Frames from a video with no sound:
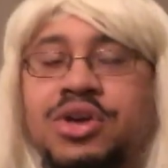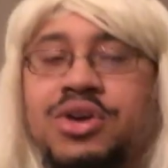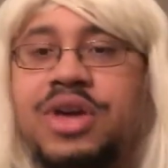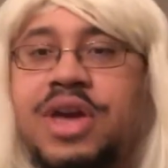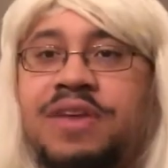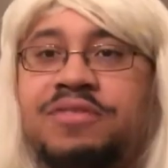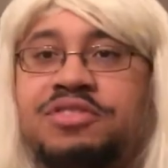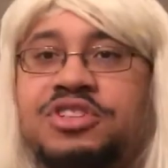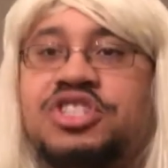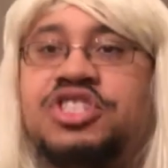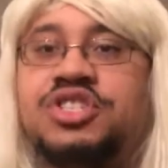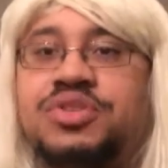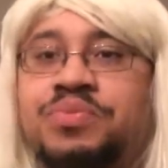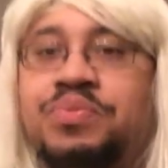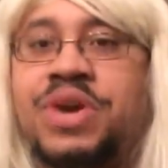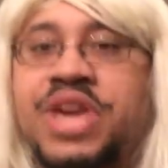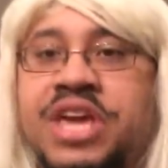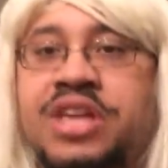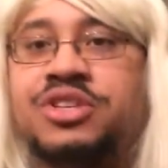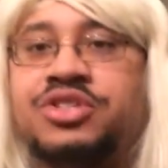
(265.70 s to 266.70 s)
You have to
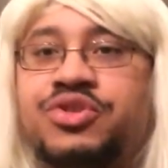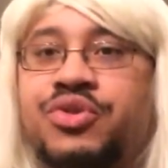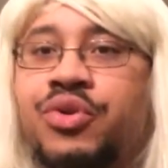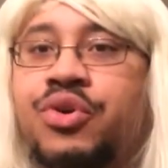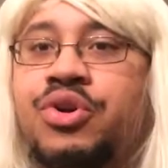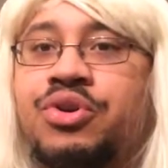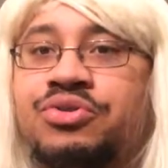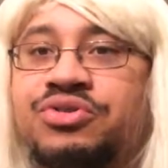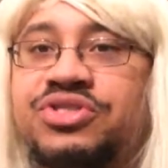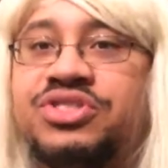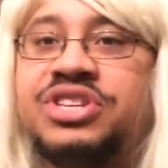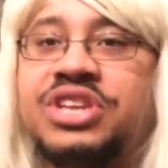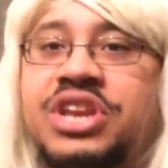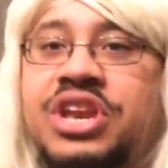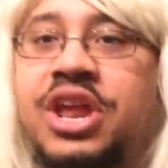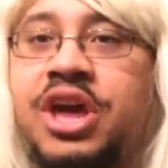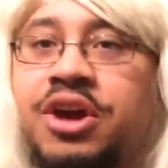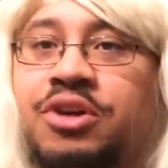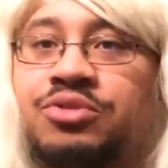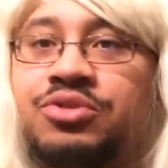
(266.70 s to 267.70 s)
speak truths to
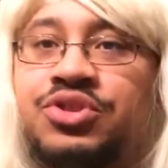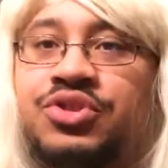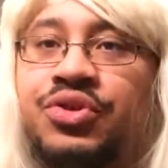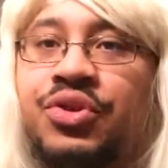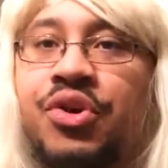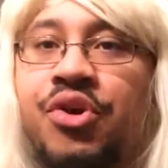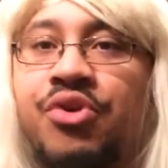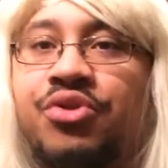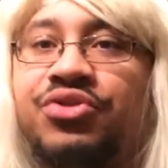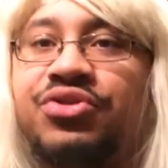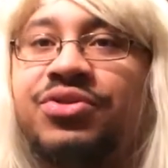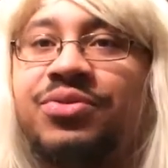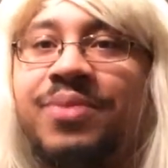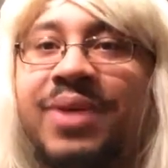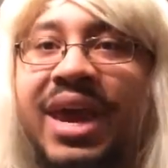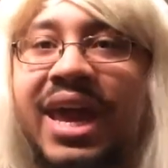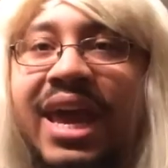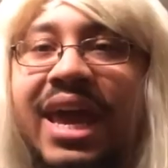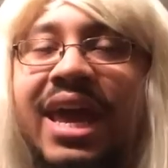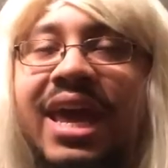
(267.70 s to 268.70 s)
know truths,
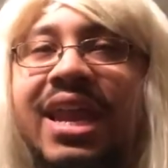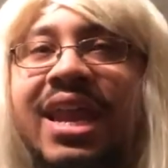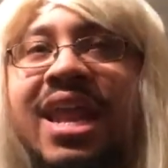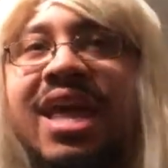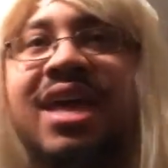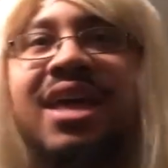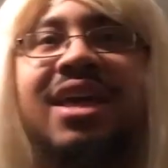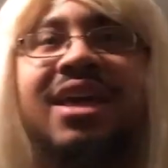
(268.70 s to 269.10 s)
man.